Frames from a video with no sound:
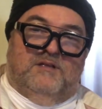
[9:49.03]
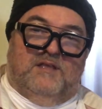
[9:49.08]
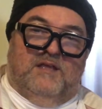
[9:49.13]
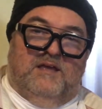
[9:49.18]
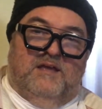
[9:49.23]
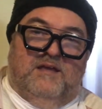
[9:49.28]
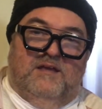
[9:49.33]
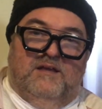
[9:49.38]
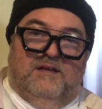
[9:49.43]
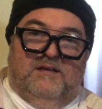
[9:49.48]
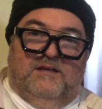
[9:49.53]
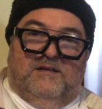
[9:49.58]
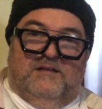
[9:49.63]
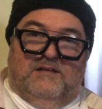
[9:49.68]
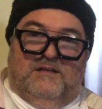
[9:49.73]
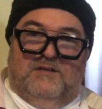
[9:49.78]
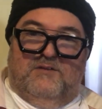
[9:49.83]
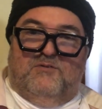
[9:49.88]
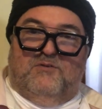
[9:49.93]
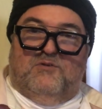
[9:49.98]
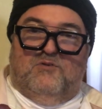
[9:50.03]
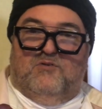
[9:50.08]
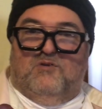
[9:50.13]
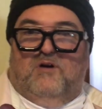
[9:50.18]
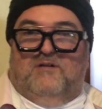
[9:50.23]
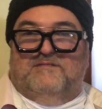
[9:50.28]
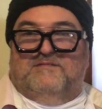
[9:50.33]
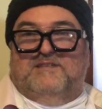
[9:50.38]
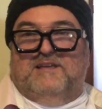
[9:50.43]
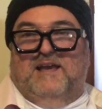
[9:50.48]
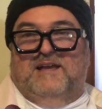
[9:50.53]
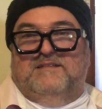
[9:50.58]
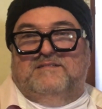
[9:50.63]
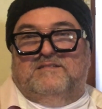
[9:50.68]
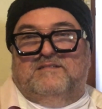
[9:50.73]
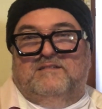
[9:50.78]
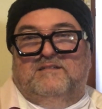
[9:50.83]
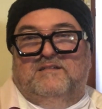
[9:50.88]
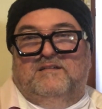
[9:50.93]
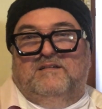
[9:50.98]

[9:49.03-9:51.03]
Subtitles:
their lyrical content